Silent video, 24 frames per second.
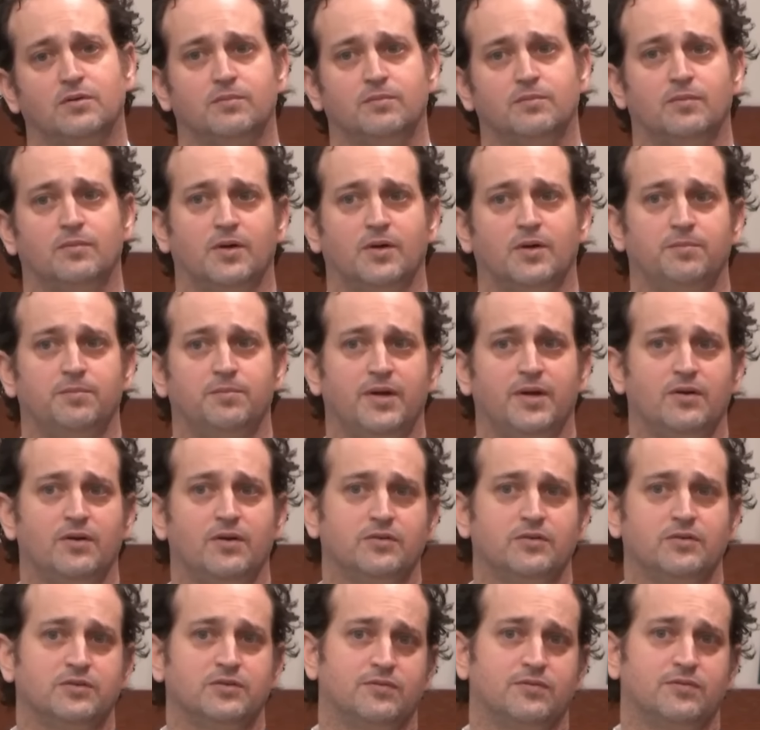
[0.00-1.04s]
My
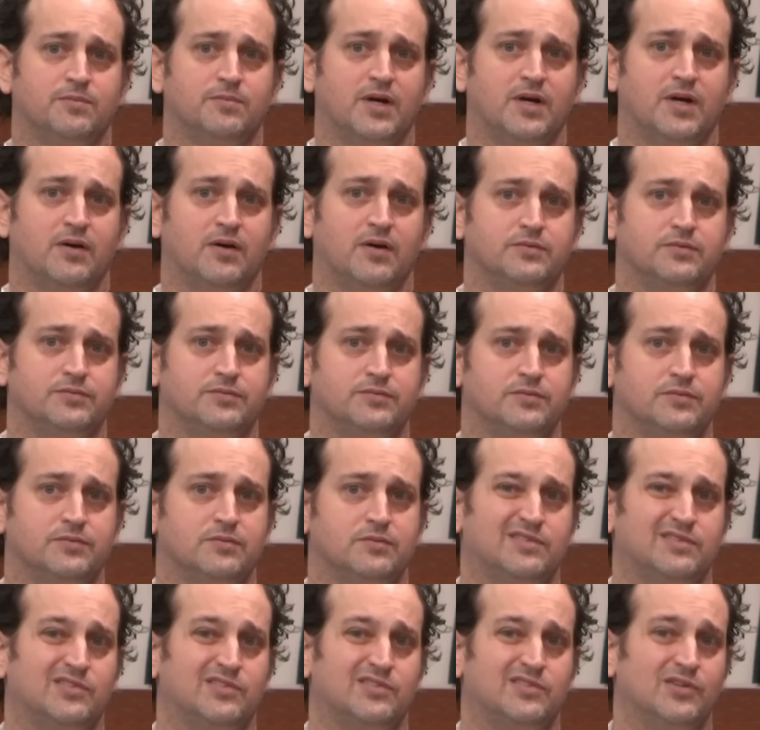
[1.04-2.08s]
parents live about
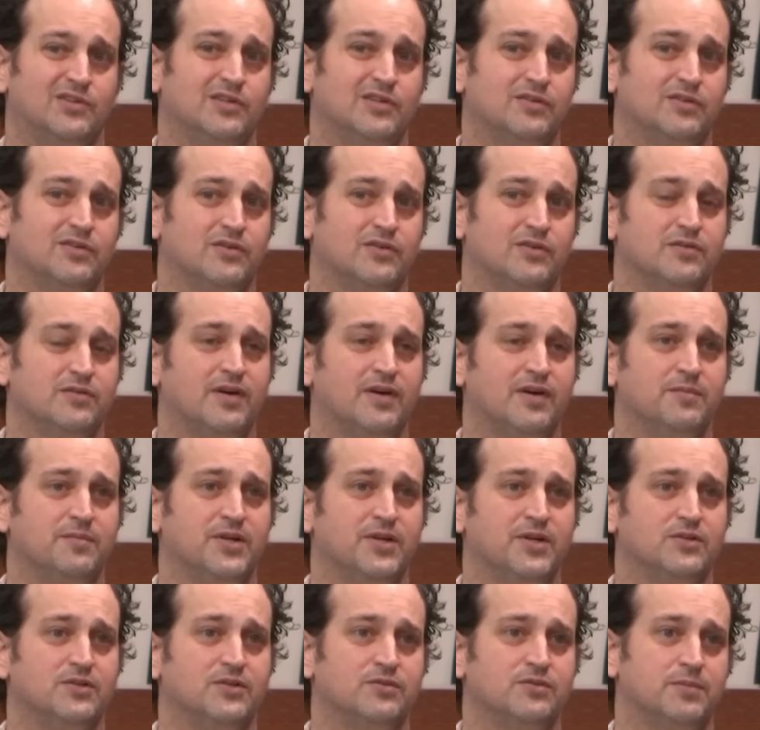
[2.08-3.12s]
30, 35
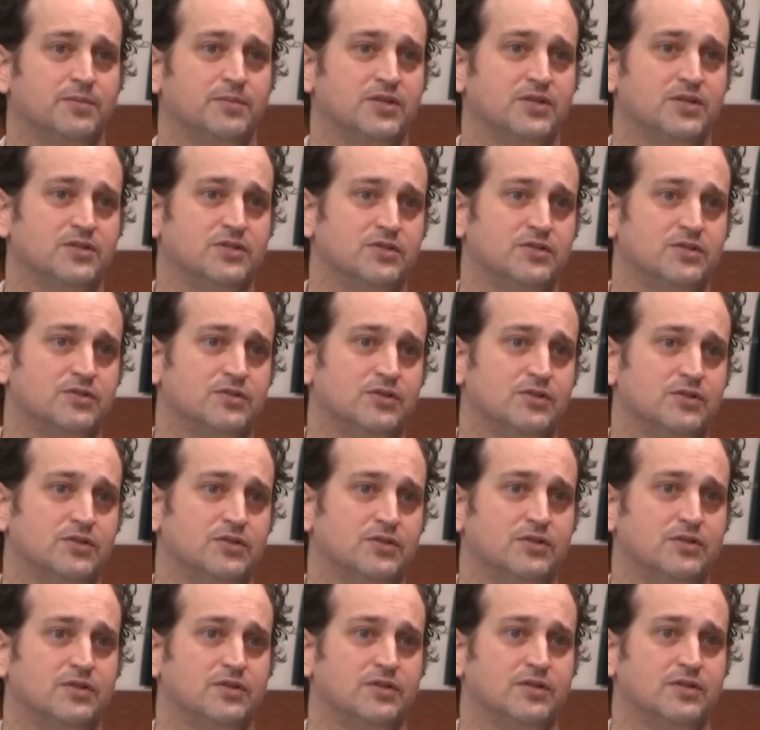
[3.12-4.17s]
minutes from my
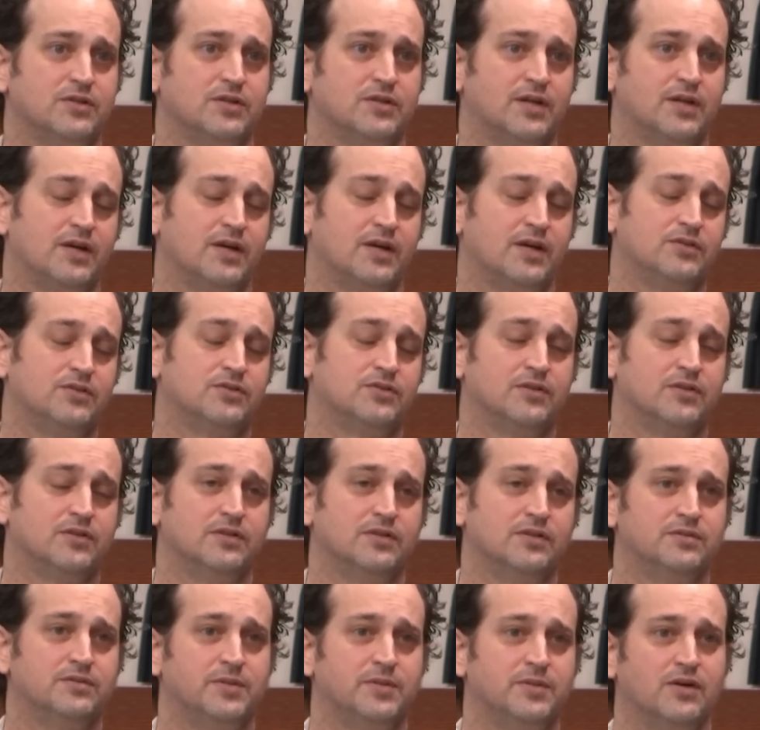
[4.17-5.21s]
sister, and I used to
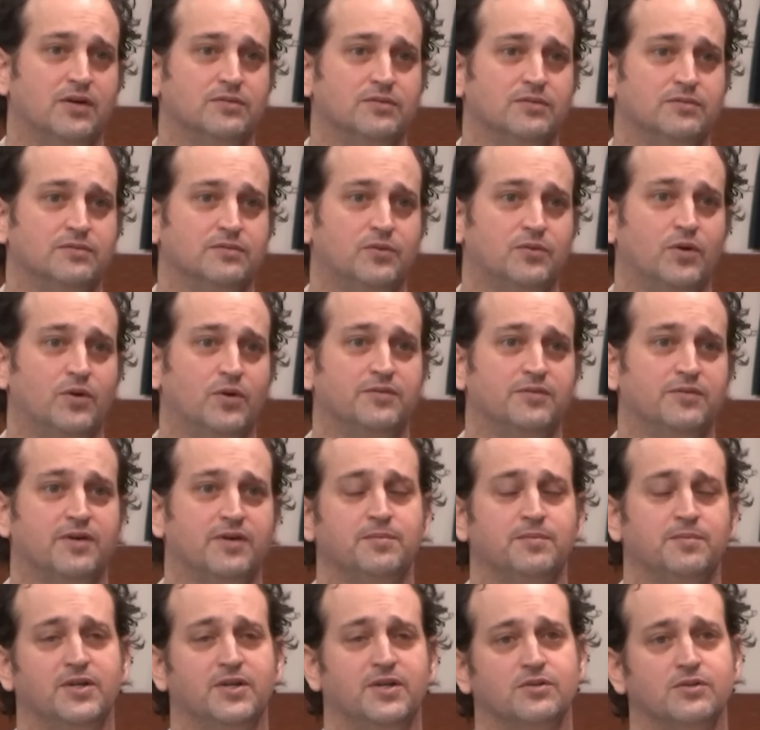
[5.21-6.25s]
live about
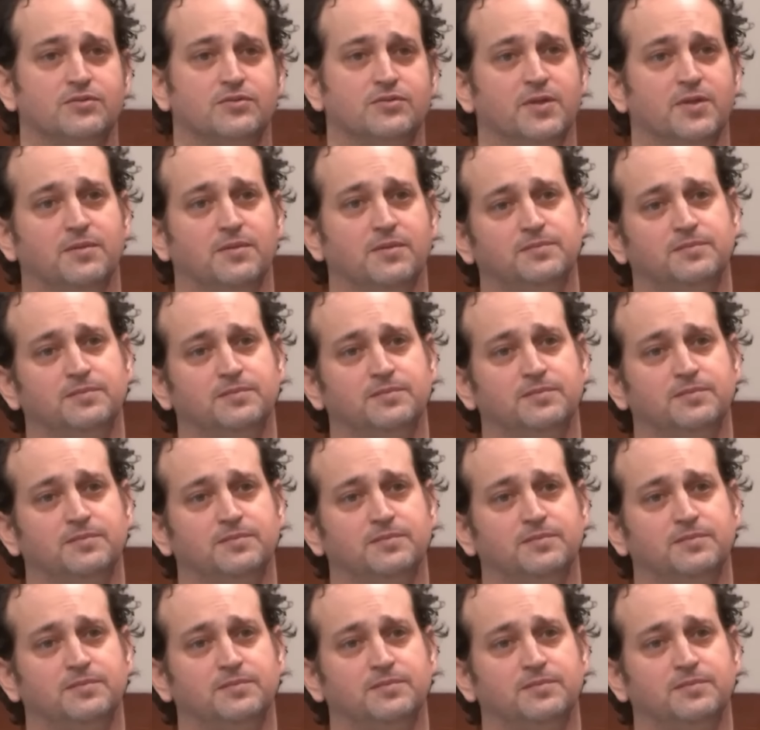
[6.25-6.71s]
45 minutes from them.